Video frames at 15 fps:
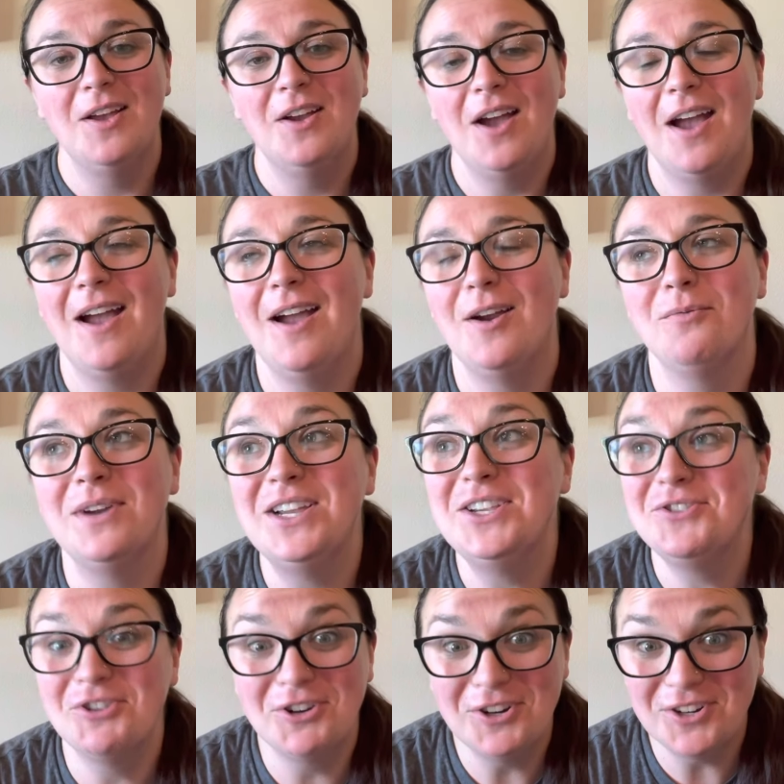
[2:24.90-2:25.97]
uh,
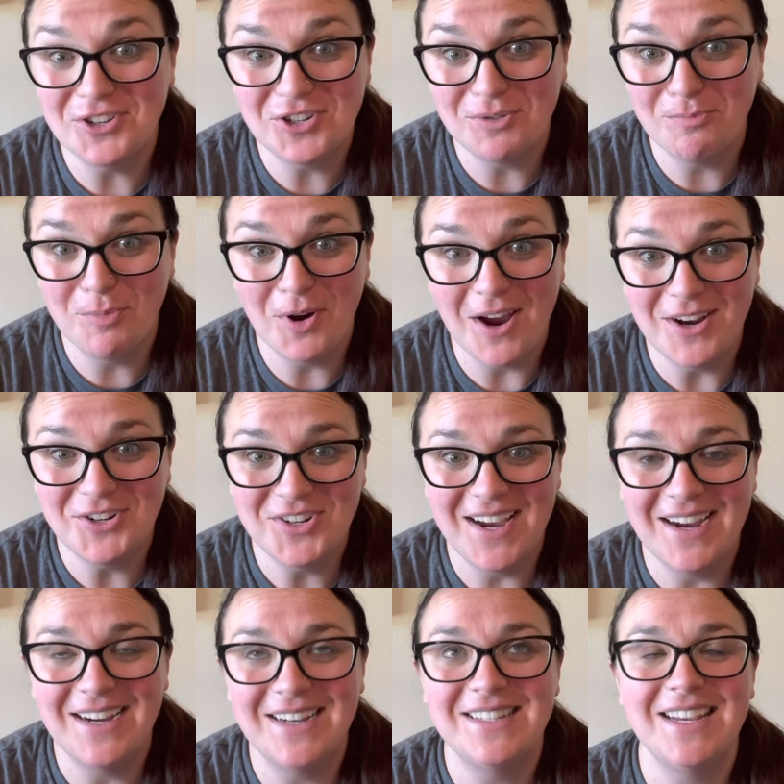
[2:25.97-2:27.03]
research
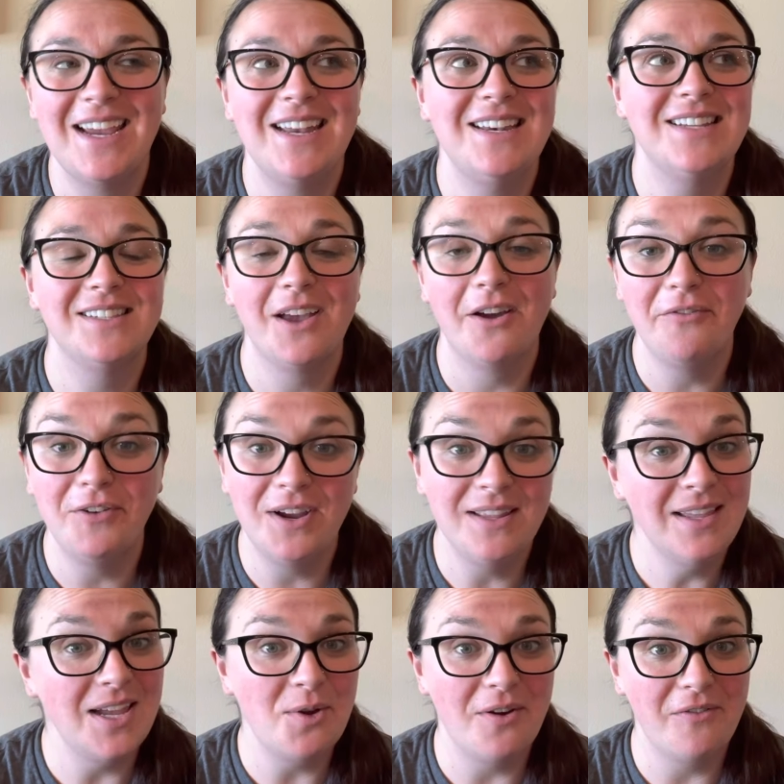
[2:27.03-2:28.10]
project and discovering
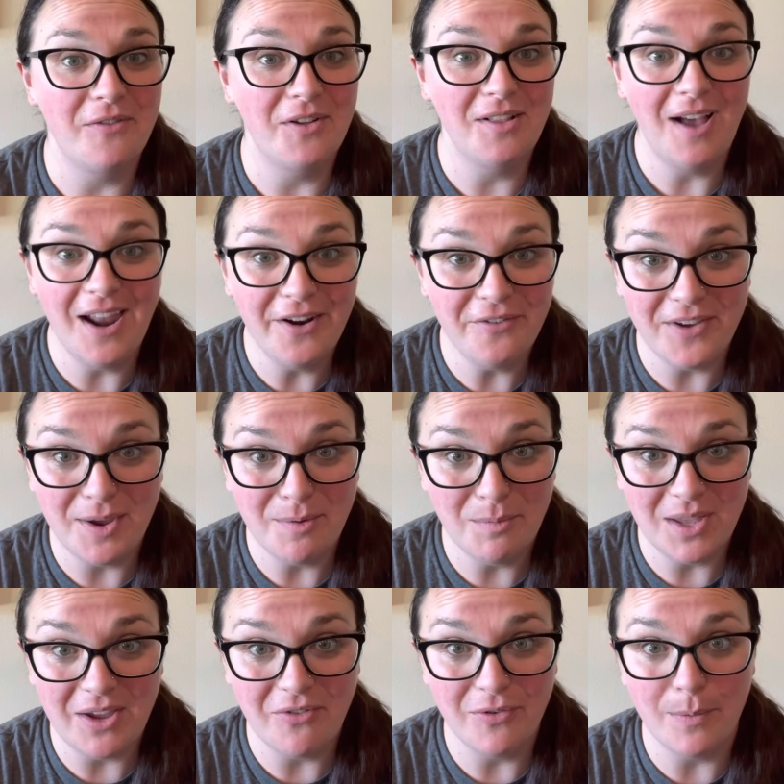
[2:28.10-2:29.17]
that you have a lot of
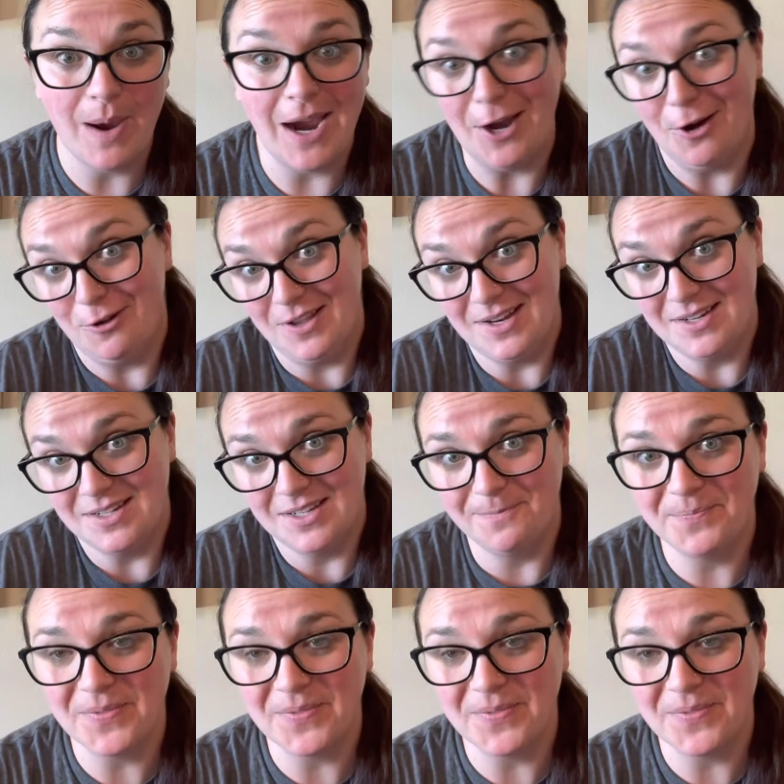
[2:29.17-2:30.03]
family from Ireland.